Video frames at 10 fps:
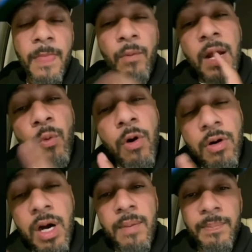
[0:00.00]
When I
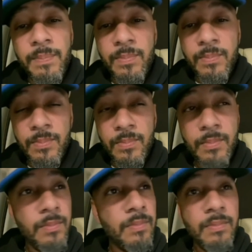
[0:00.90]
woke up,
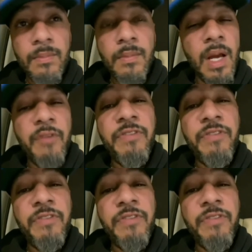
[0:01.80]
I